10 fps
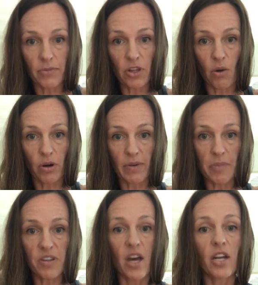lower
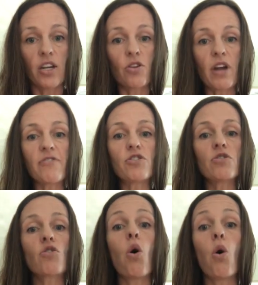ribs. Now you don't have to do
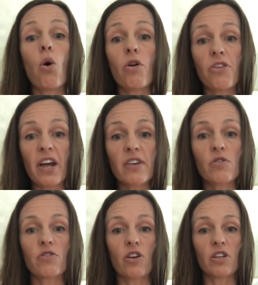this whole thing,
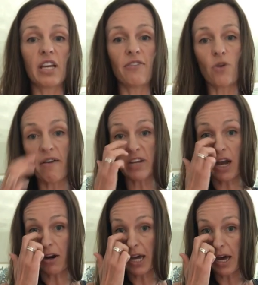so certainly if you have an
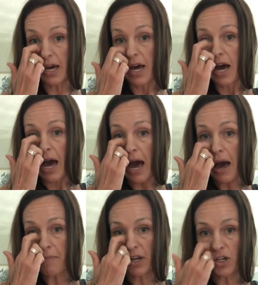area
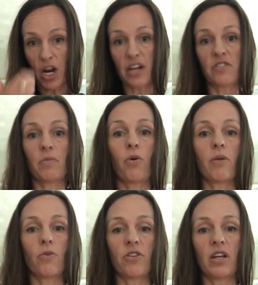that you're trying to
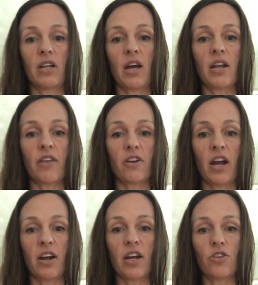support more than another
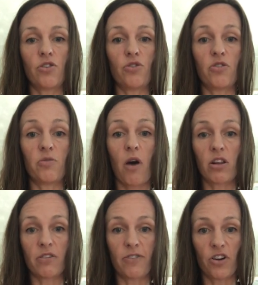area, you could do a
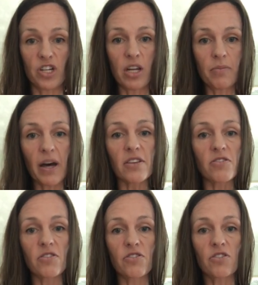smaller version, but
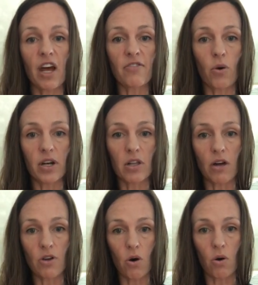this is just kind of going
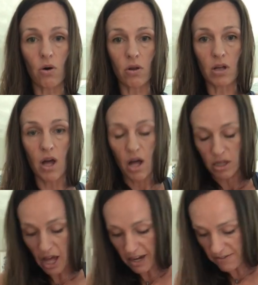along the whole
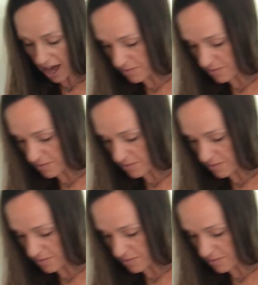line of the